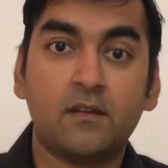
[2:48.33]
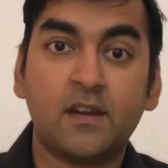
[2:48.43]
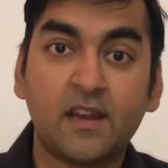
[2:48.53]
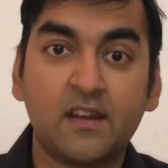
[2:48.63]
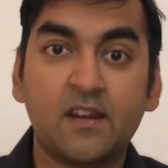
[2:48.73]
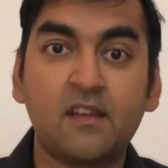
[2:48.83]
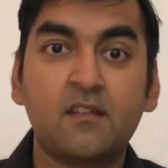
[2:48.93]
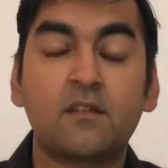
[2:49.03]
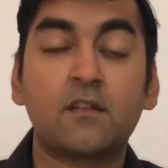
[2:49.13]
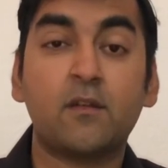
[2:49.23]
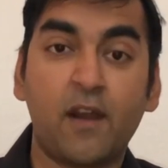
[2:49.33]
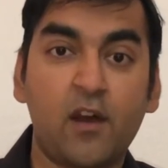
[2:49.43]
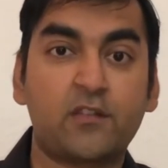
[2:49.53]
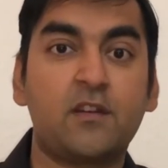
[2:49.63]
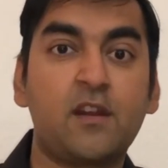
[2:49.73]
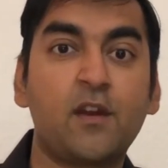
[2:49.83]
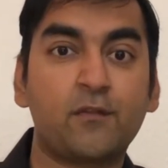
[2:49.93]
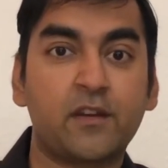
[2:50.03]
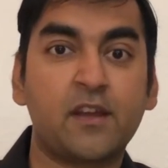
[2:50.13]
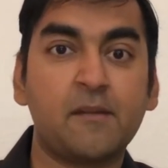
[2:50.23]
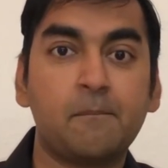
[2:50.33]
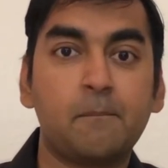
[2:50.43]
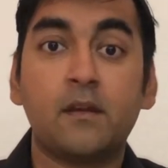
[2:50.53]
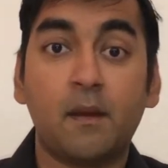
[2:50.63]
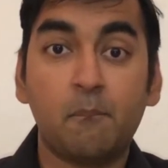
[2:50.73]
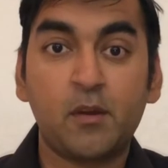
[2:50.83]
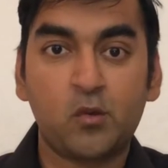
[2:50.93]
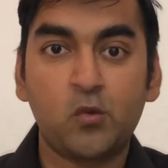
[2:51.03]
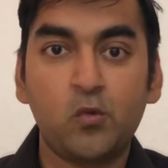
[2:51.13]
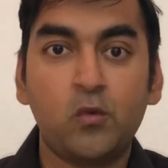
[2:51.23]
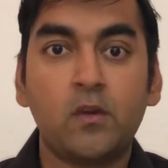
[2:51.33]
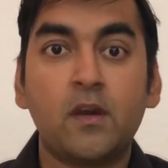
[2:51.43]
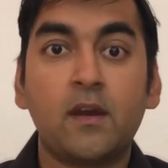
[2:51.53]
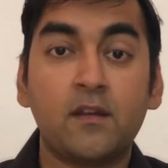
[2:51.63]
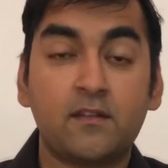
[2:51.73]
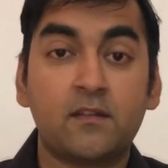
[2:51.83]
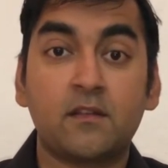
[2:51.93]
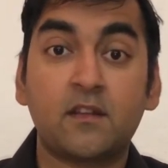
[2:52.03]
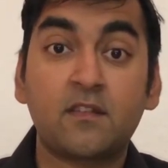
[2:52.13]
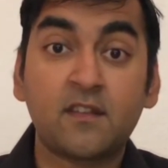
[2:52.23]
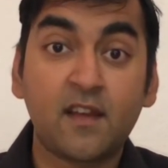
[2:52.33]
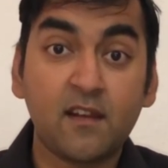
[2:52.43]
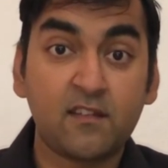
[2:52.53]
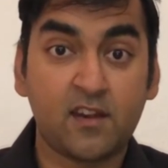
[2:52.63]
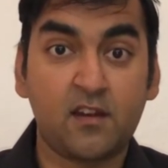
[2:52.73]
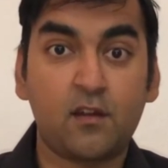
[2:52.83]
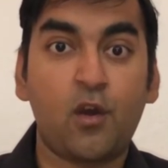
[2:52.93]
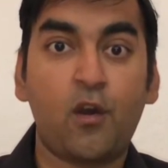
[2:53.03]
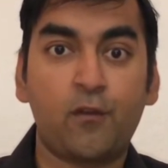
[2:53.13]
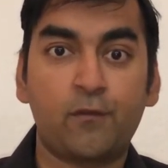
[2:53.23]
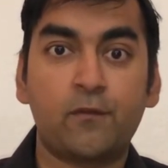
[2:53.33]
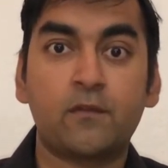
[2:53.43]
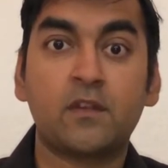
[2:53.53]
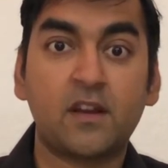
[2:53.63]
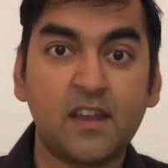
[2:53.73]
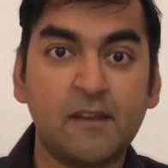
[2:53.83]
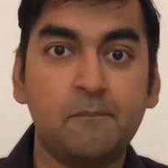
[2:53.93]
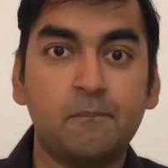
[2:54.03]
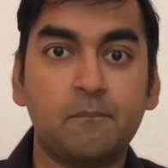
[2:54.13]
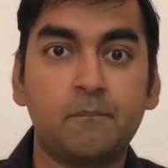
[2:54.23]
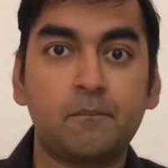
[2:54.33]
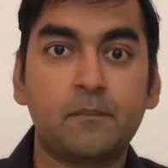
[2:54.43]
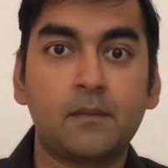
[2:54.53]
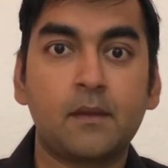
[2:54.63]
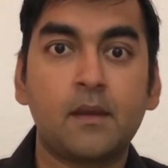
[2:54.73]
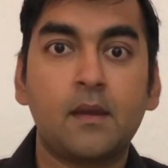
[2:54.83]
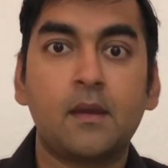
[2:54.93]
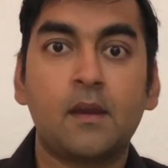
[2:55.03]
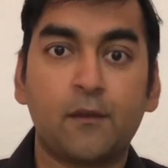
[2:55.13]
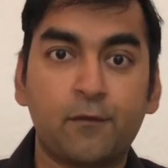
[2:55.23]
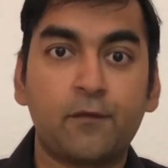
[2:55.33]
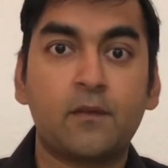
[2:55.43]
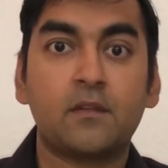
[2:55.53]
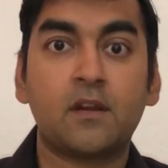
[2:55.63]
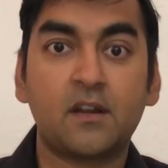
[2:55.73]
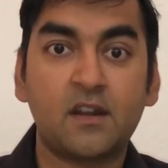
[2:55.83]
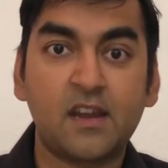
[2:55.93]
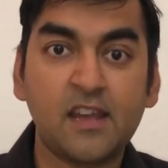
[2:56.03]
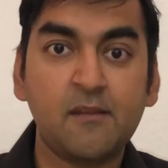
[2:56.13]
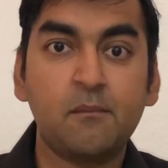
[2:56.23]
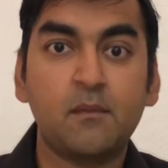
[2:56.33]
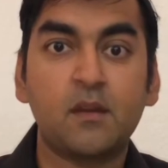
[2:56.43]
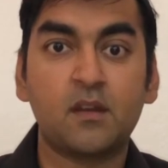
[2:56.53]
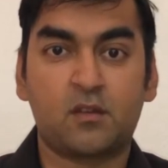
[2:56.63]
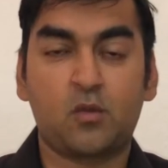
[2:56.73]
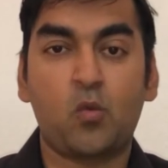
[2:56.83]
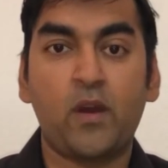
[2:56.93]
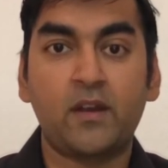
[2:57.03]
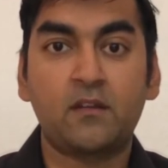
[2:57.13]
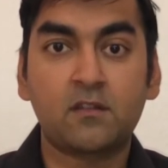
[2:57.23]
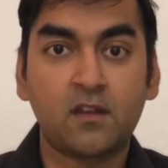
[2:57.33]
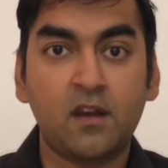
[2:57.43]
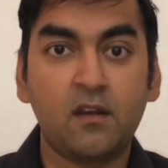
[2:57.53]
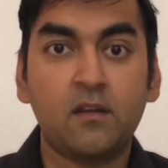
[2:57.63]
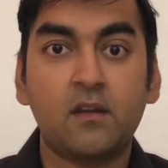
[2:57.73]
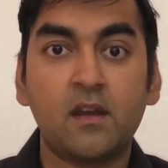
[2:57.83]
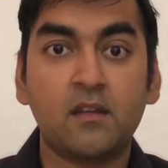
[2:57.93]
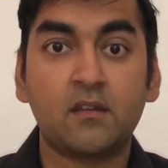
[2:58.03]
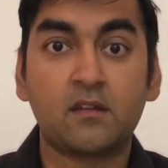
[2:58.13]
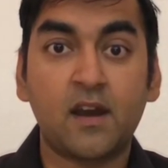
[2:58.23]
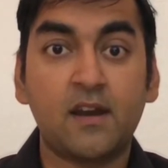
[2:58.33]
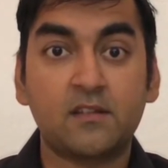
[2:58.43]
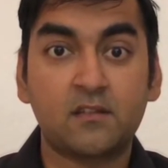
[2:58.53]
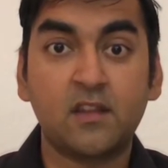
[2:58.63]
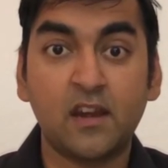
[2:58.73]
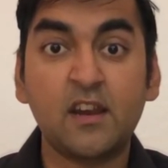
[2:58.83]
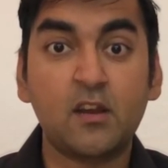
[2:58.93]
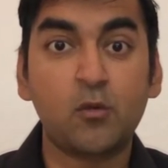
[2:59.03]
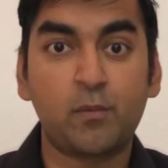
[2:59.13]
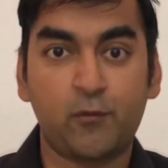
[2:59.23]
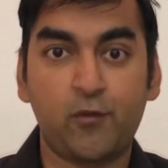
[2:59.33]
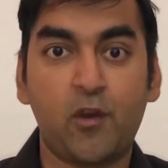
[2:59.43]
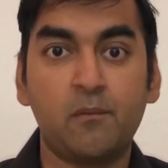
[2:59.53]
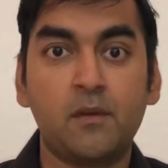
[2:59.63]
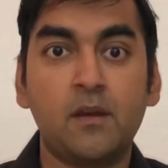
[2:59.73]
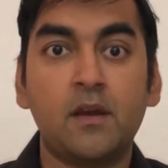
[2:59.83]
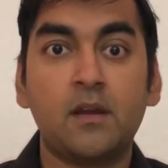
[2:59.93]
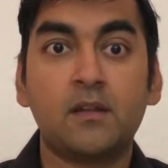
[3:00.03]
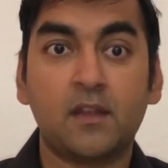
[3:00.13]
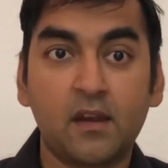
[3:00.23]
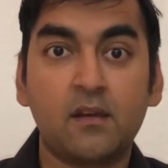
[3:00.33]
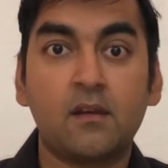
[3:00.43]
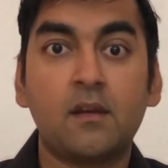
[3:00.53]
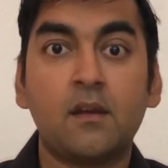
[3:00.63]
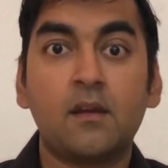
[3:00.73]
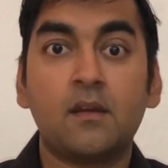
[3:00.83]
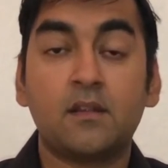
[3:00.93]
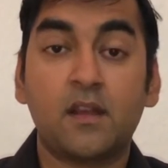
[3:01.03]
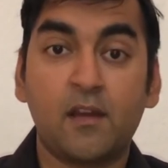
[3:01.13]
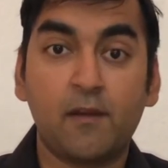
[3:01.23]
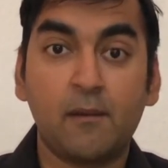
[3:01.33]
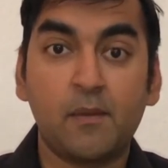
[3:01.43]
decrease the velocity of the team. Number 2 is the skill set of the team. If the team is quite skilled in the task they need to perform, then they will